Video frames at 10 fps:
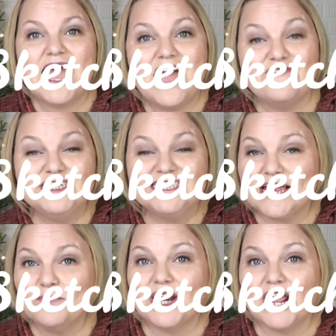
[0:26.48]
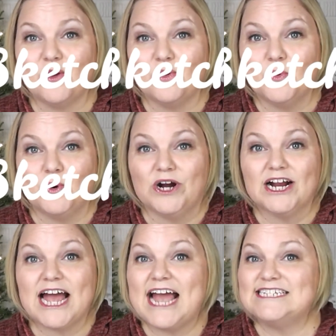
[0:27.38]
Every day when I go to
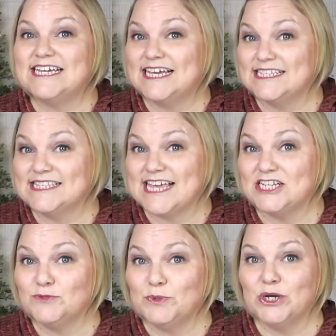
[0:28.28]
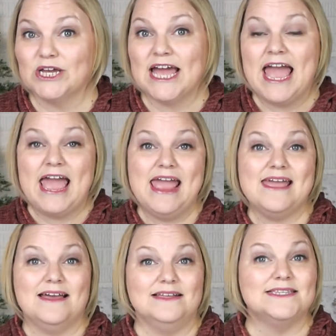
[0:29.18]
work, I take a sketchbook
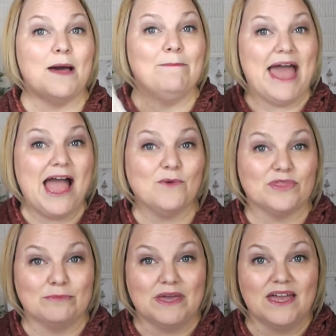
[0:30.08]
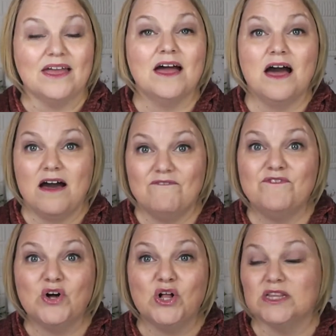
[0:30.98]
and a bag with me
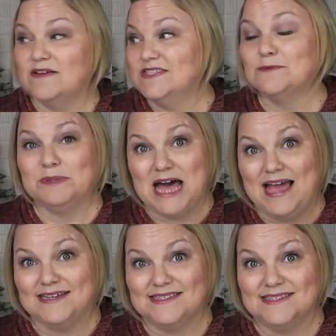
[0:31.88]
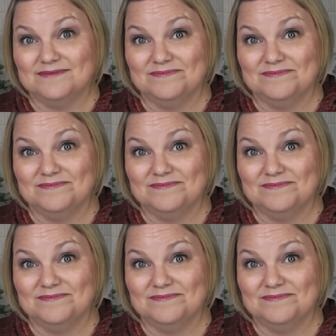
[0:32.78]
full of supplies.